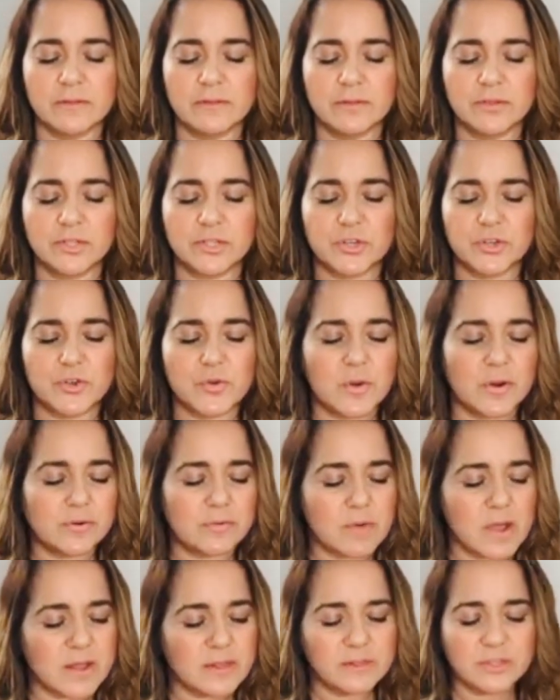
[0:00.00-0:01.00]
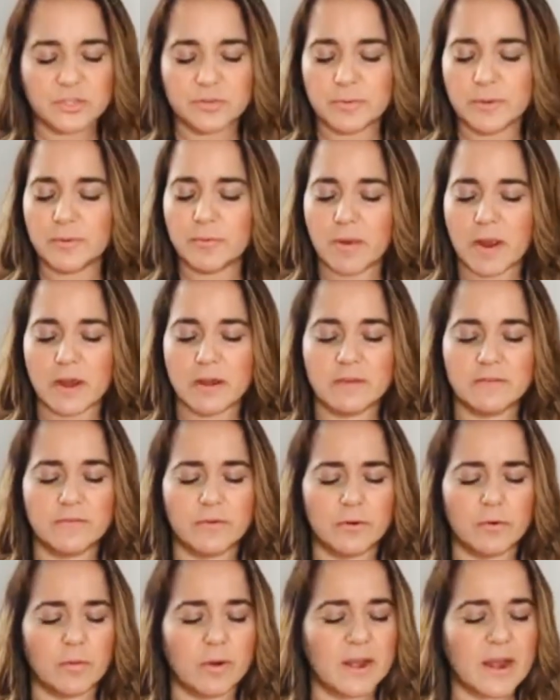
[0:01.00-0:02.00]
So you are ready to be ready
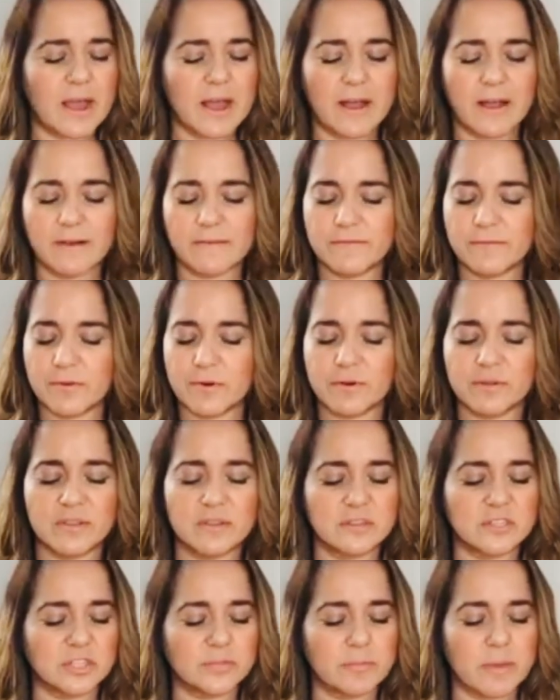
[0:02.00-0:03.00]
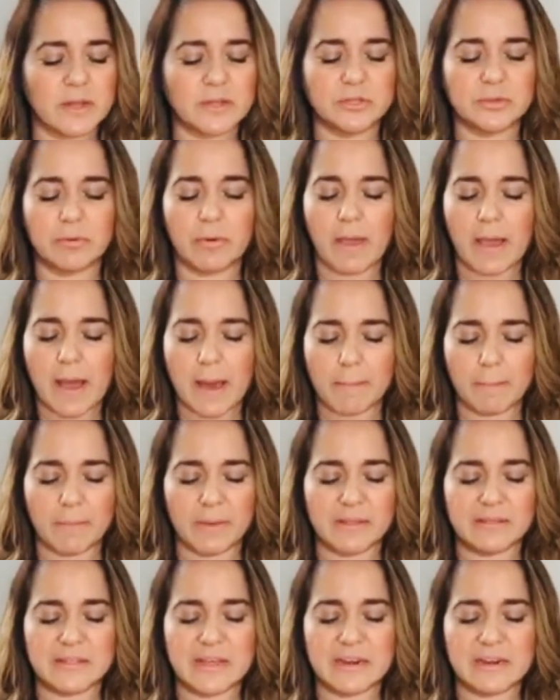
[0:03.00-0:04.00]
for whatever that's meant to
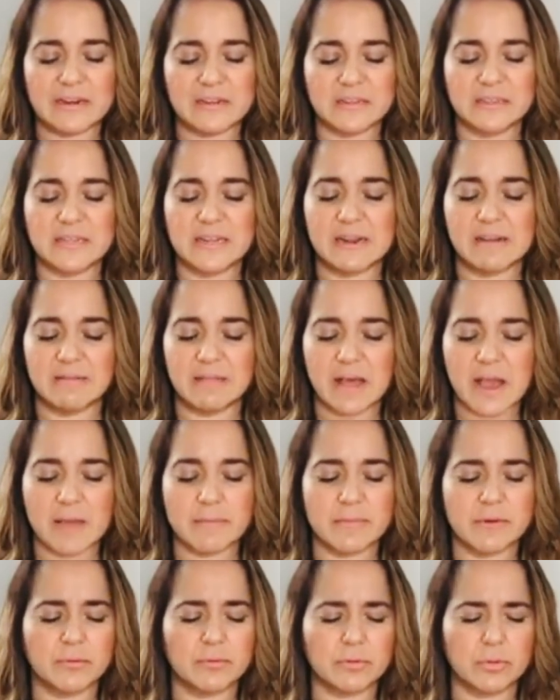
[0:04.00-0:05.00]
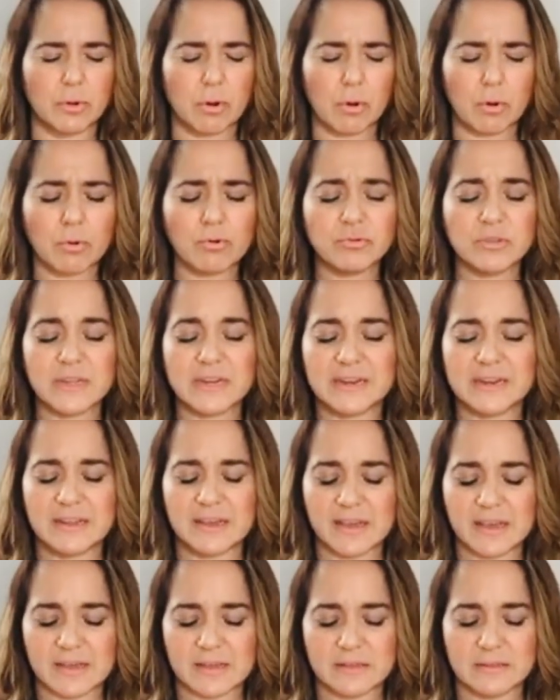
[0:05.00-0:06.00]
happen, that it is in alignment with all that it
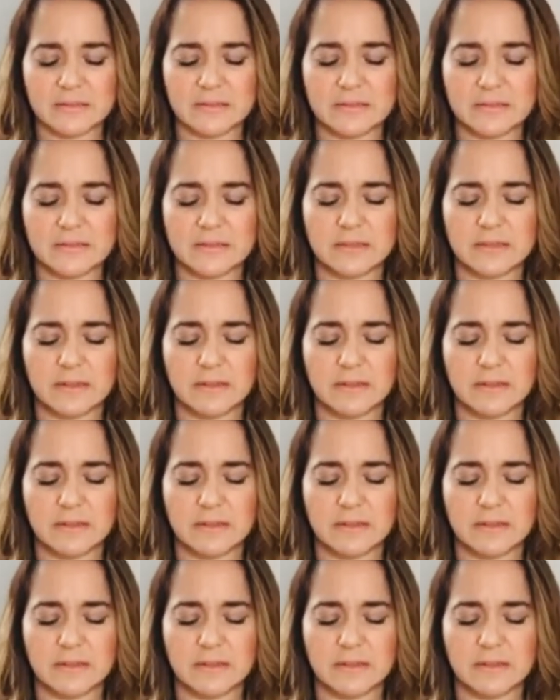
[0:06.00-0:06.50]
is.